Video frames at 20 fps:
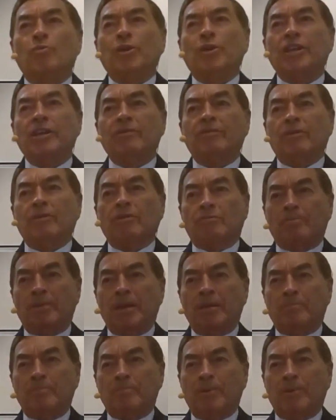with evil
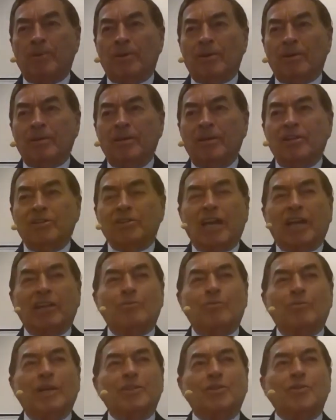people. I don't
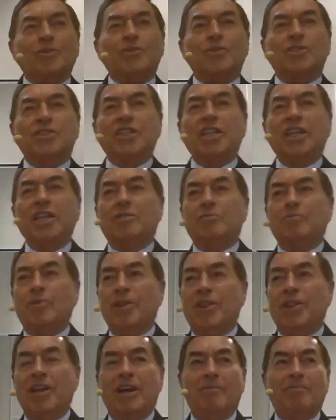want to sit
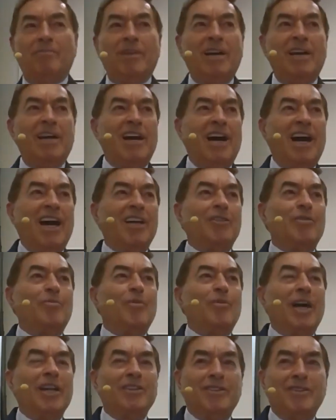with them. I don't
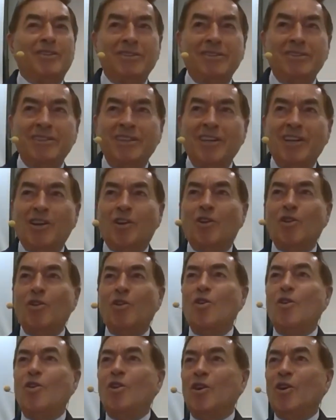want to
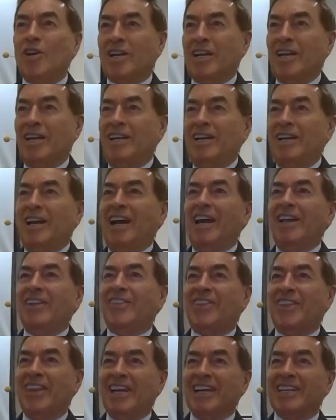look
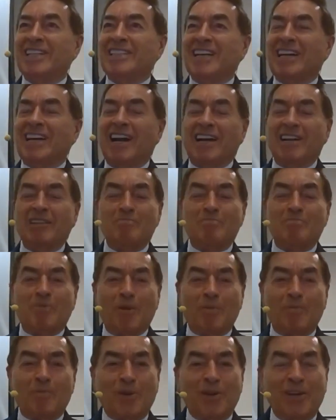at things that are
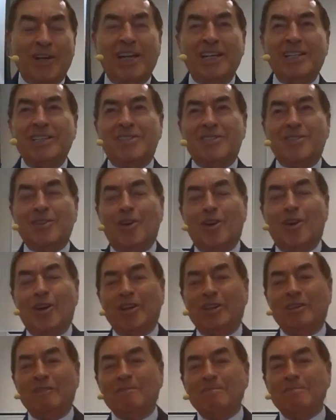improper and so
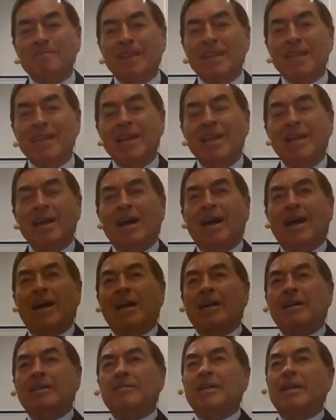
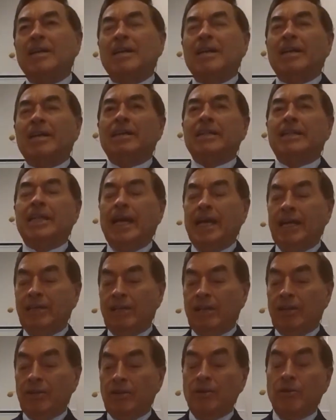on. Uh,
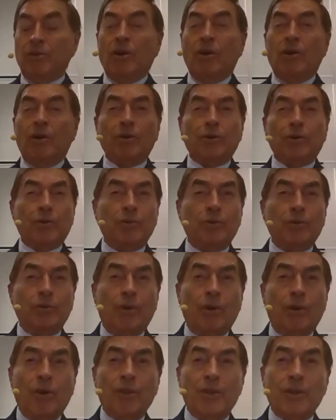then you go
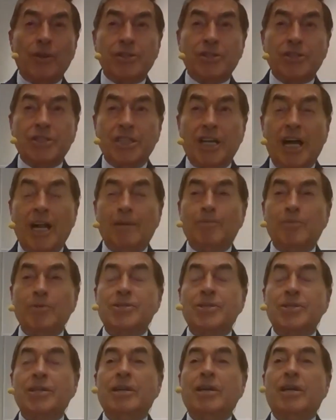to other
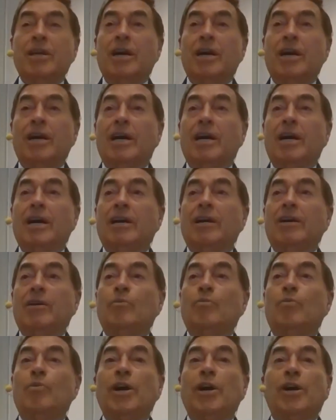psalms uh,
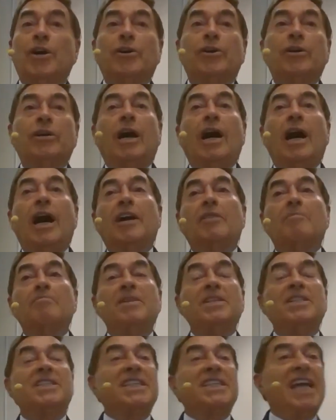where are
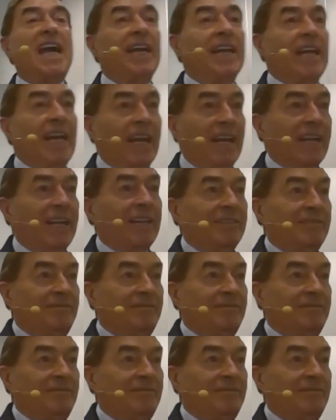messianic,